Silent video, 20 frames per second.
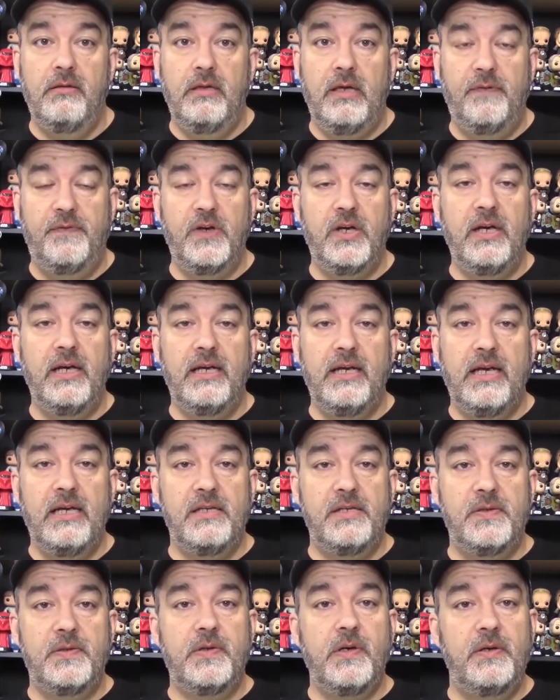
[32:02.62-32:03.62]
If you're going to get
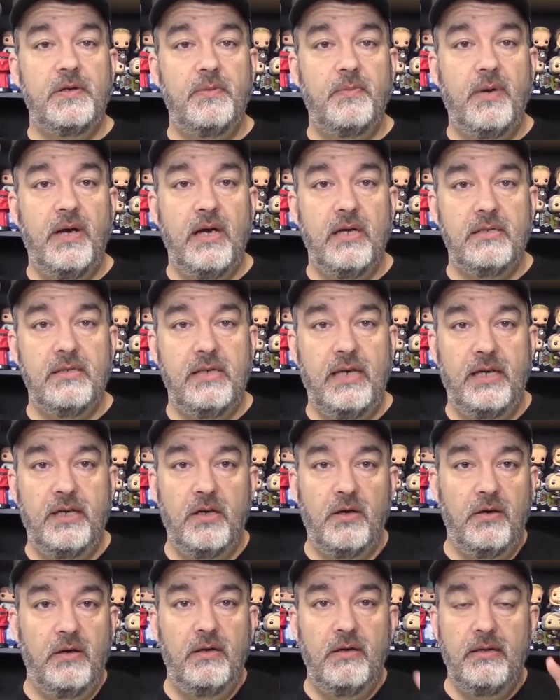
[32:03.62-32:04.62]
a subscription box and
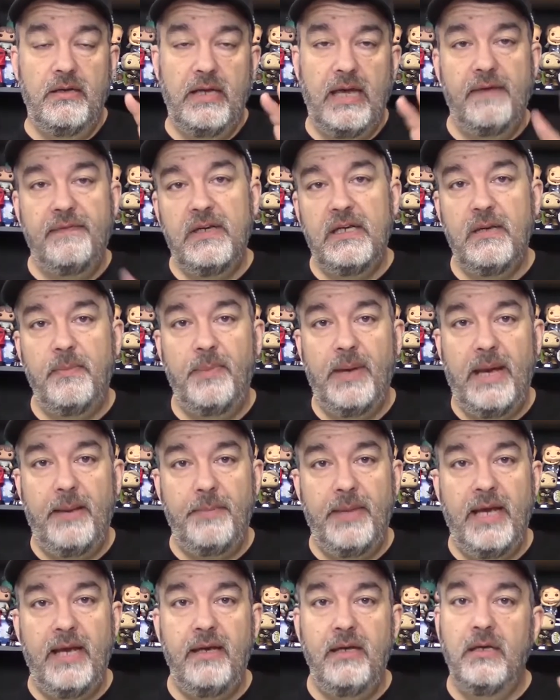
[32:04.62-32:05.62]
you're heavy into
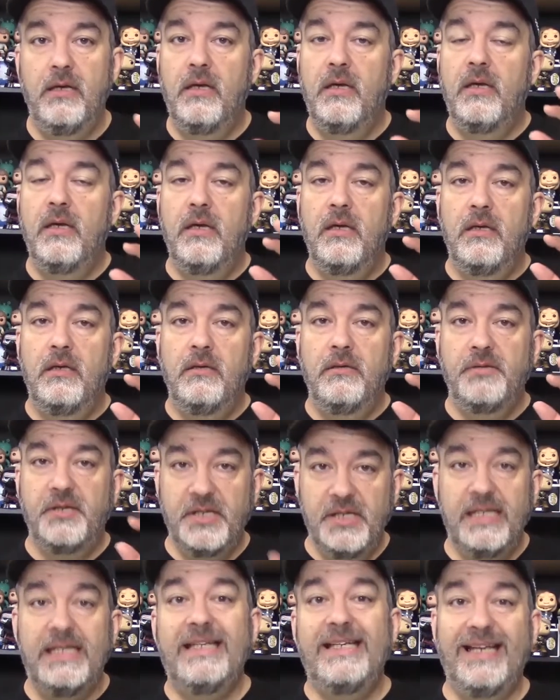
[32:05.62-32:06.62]
Batman,
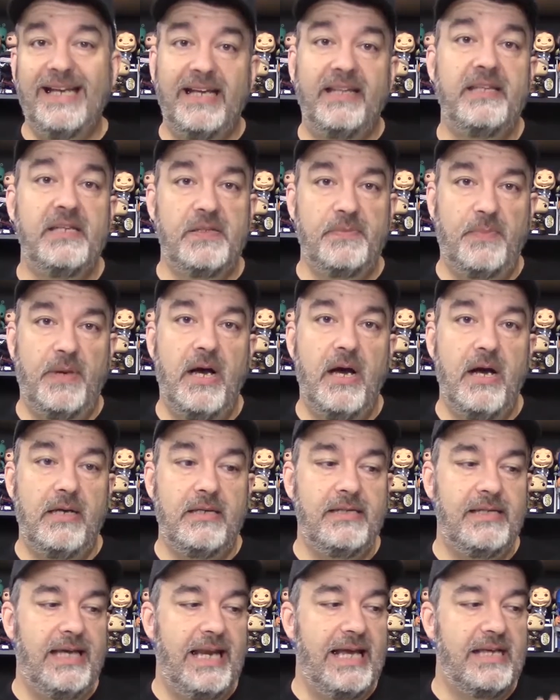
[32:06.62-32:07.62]
you need to get this
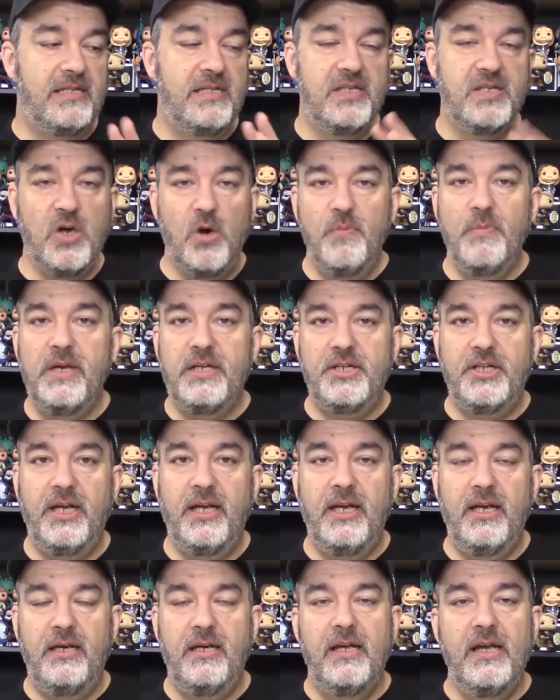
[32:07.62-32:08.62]
box. It has so much
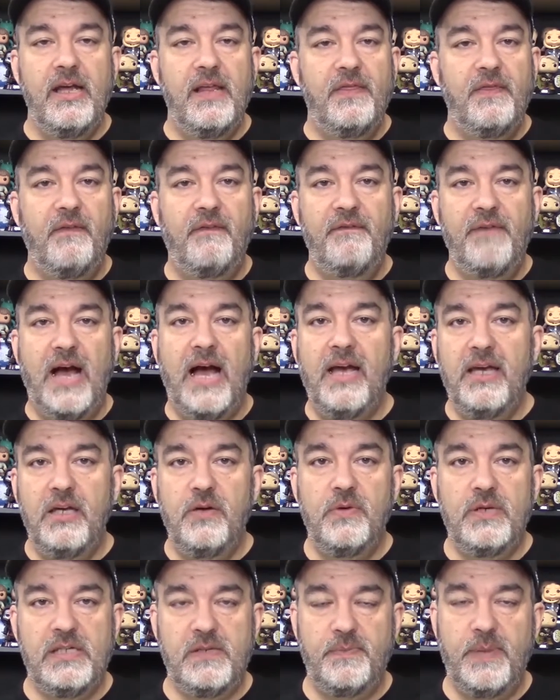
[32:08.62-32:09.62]
in it. The
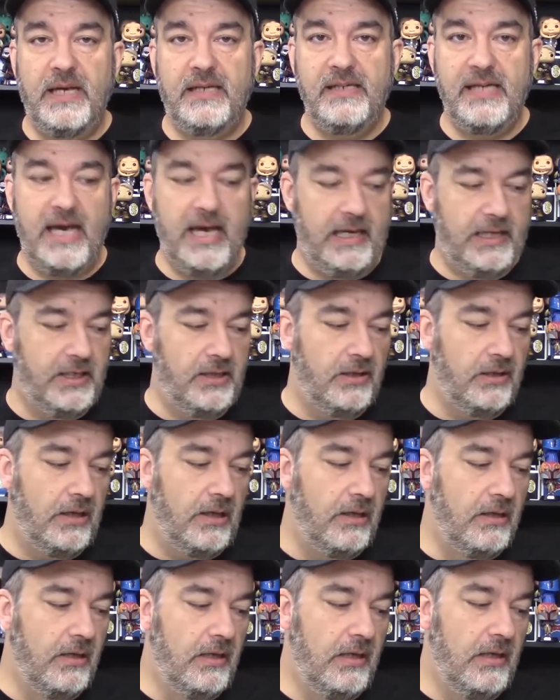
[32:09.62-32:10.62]
value is
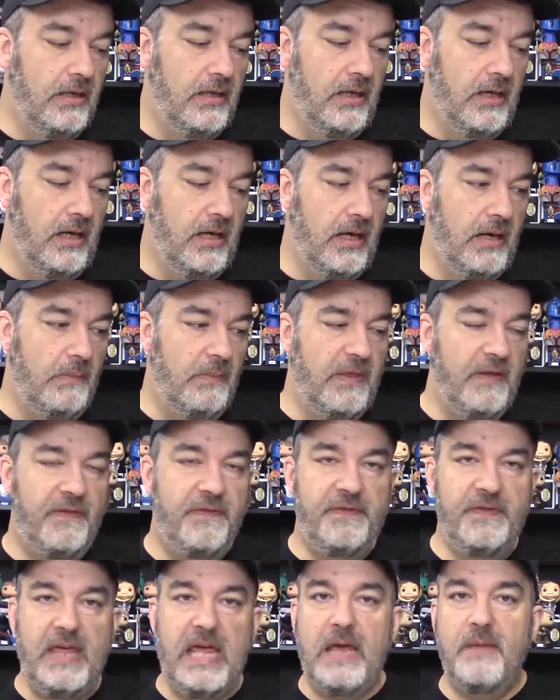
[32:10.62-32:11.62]
spectacular. The
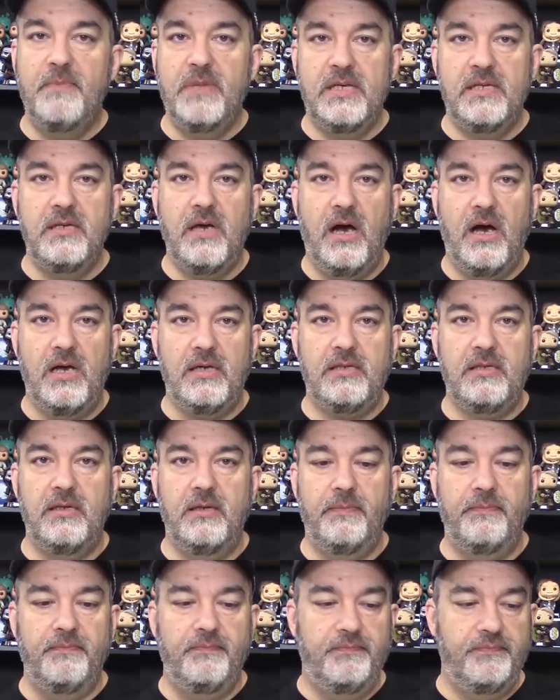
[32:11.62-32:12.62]
theme is
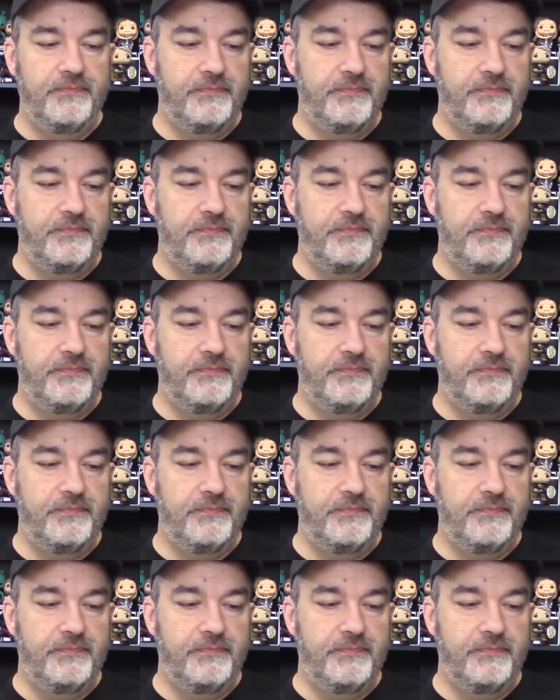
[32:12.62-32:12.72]
awesome.